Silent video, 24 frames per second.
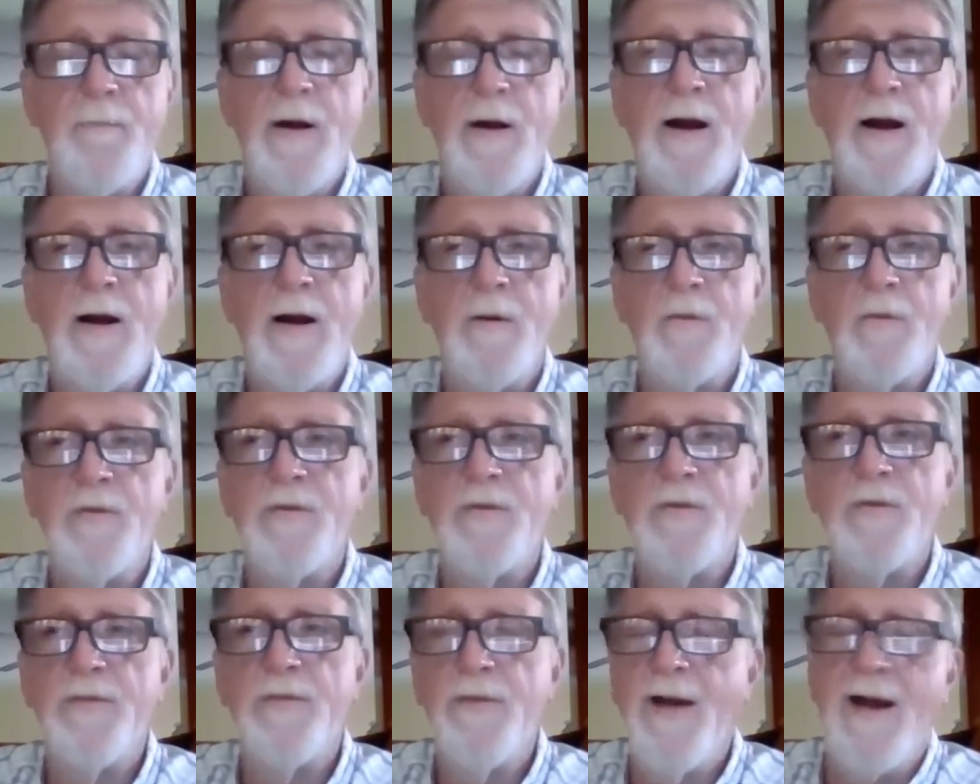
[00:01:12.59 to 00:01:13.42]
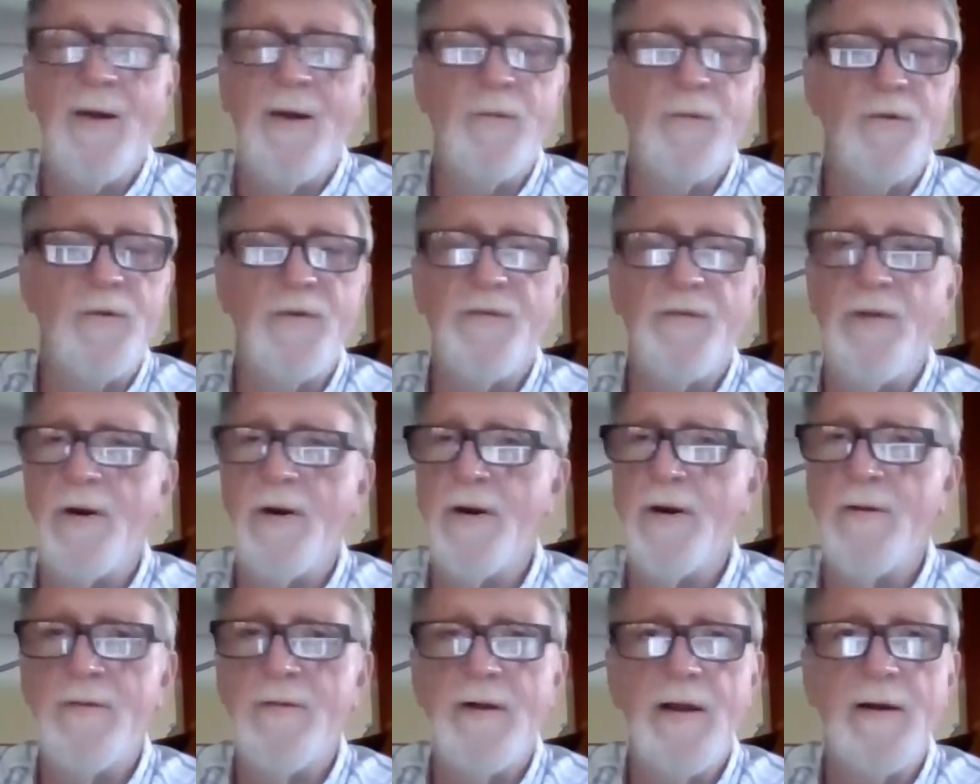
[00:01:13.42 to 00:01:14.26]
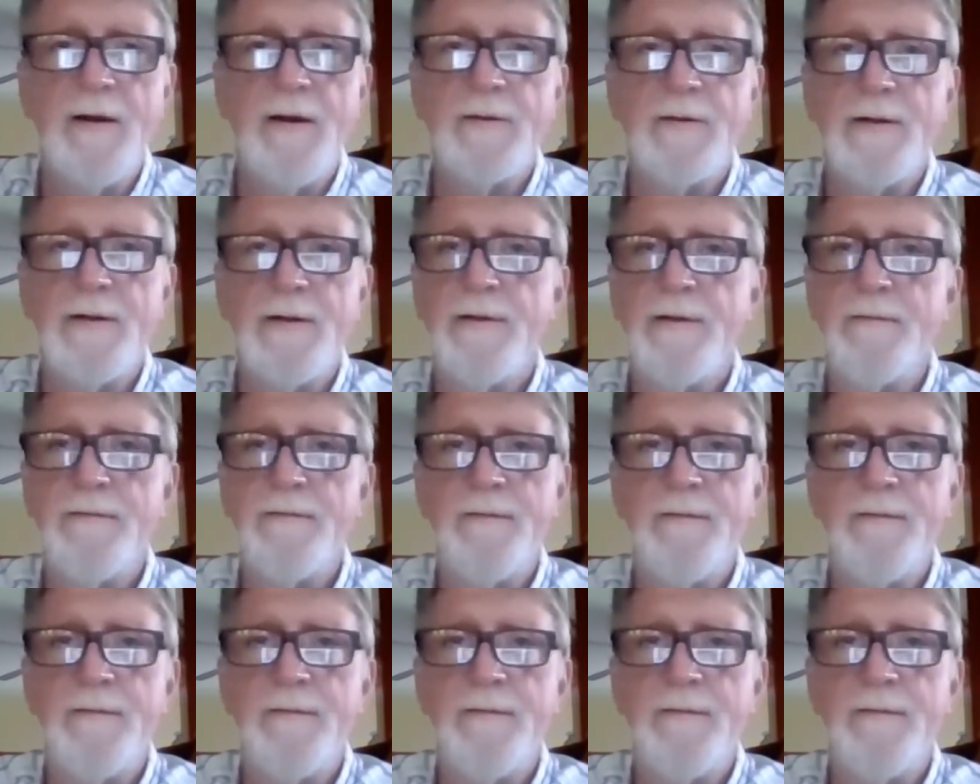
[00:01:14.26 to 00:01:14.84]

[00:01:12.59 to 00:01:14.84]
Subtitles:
I was very reluctant,